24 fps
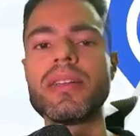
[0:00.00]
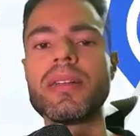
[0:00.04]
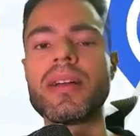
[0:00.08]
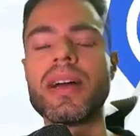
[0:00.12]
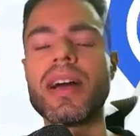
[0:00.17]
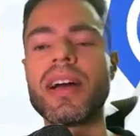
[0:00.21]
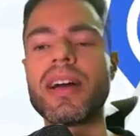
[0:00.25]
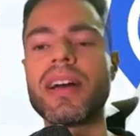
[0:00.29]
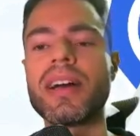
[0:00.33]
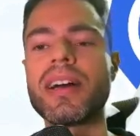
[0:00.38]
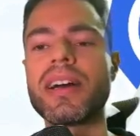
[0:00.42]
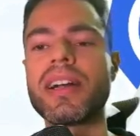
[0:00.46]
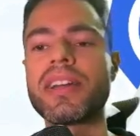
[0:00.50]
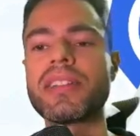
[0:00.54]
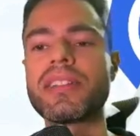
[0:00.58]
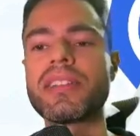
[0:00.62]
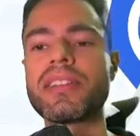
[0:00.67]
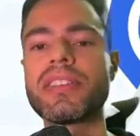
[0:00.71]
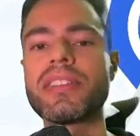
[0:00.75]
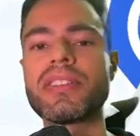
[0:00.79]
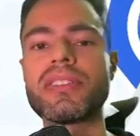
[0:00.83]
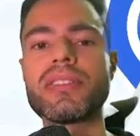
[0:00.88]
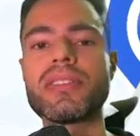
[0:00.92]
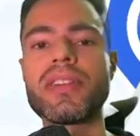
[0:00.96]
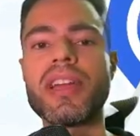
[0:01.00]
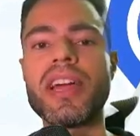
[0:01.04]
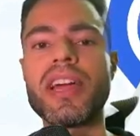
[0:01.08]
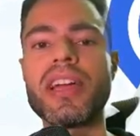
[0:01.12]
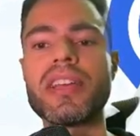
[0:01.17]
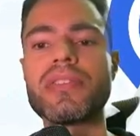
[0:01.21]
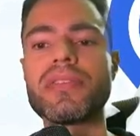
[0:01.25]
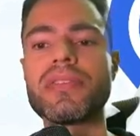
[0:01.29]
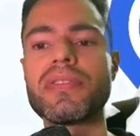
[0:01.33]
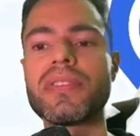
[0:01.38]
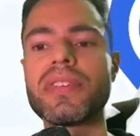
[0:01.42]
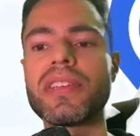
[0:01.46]
a hard disk
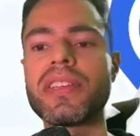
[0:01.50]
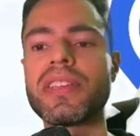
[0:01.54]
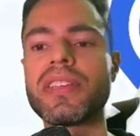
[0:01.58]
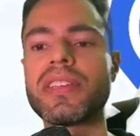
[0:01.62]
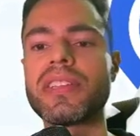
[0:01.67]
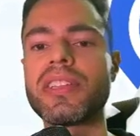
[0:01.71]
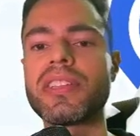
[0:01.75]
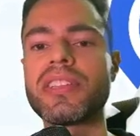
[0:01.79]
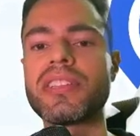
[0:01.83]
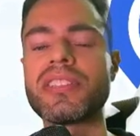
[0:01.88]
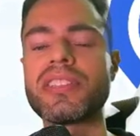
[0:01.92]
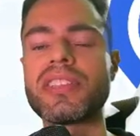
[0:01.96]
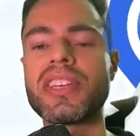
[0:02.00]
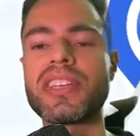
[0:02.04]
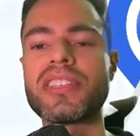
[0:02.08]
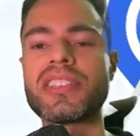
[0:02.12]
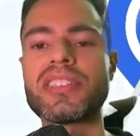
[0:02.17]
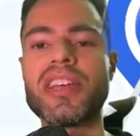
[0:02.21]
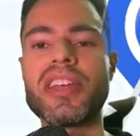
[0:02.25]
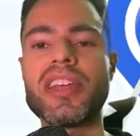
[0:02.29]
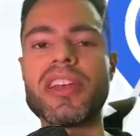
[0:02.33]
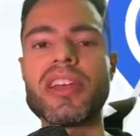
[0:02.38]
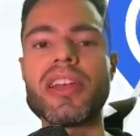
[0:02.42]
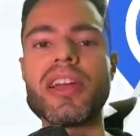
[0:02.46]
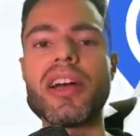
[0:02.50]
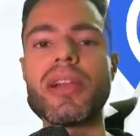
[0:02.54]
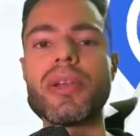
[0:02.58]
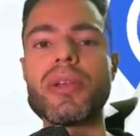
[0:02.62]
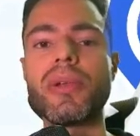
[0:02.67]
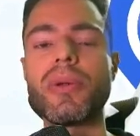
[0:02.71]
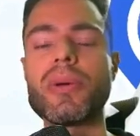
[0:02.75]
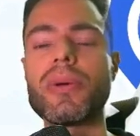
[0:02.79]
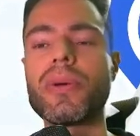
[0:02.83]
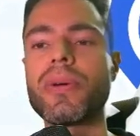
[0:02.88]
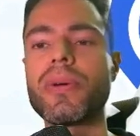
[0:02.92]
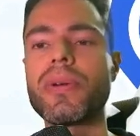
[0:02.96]
drive that is
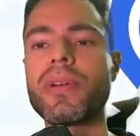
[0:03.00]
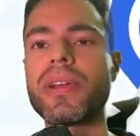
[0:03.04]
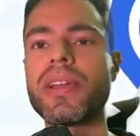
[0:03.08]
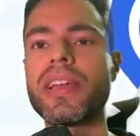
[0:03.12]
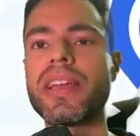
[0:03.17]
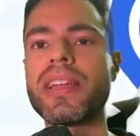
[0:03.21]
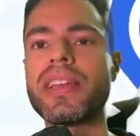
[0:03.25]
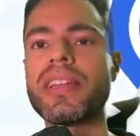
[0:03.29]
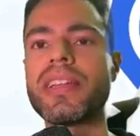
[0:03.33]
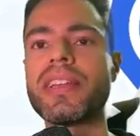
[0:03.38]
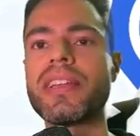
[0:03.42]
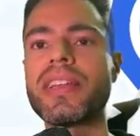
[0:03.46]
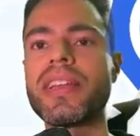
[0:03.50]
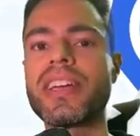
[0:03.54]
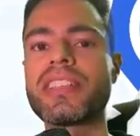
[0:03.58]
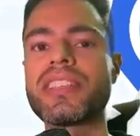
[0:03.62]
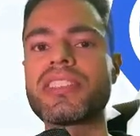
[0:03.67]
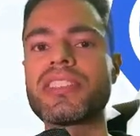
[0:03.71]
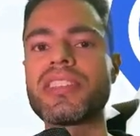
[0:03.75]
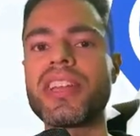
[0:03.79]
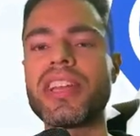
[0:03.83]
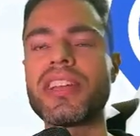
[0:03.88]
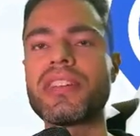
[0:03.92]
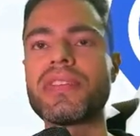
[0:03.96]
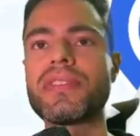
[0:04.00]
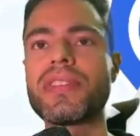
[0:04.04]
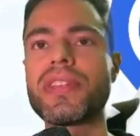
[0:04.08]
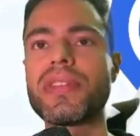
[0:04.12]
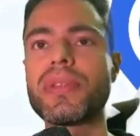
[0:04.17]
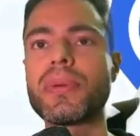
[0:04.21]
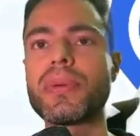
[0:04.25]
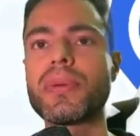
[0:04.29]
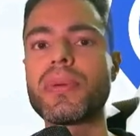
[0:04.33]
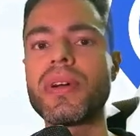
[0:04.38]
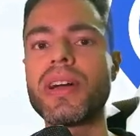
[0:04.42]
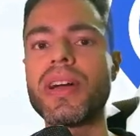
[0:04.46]
external or any NAS drive
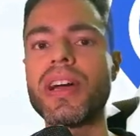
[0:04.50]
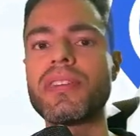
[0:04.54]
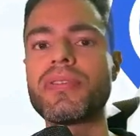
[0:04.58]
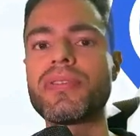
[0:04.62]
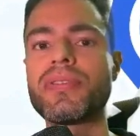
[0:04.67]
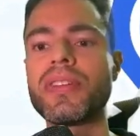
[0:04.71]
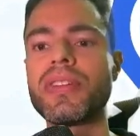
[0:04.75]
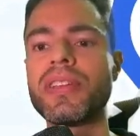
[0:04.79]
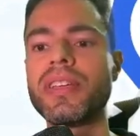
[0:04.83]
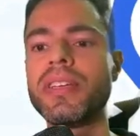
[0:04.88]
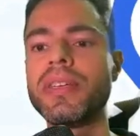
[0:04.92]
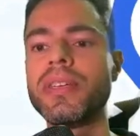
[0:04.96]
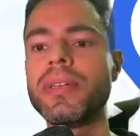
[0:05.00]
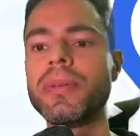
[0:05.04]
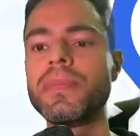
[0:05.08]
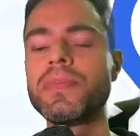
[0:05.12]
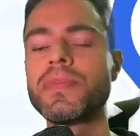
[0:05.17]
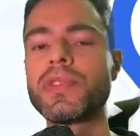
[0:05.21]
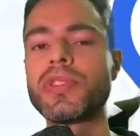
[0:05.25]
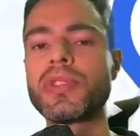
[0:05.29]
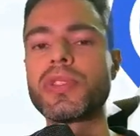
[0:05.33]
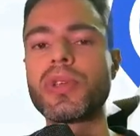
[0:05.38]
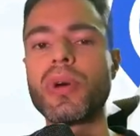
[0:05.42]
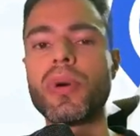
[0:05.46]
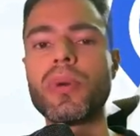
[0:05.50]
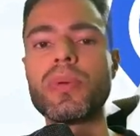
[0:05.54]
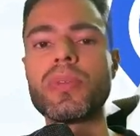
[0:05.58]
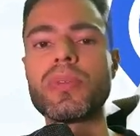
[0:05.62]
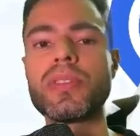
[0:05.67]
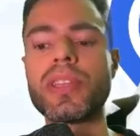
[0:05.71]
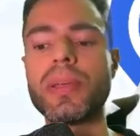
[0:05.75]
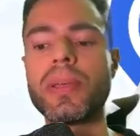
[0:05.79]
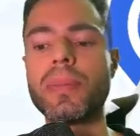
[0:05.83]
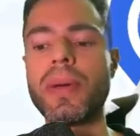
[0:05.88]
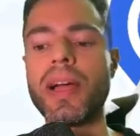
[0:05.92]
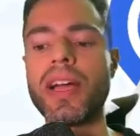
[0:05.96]
that you have, so
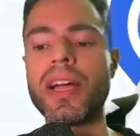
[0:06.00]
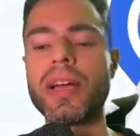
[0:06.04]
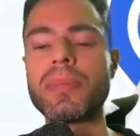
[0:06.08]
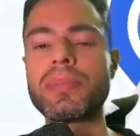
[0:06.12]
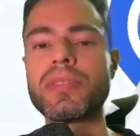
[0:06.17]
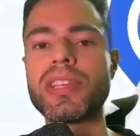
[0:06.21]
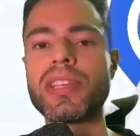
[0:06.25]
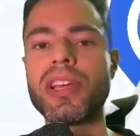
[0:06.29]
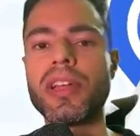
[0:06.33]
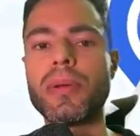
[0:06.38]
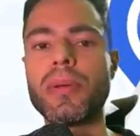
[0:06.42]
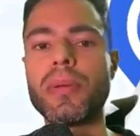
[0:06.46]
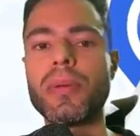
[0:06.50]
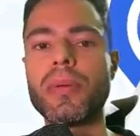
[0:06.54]
the backups are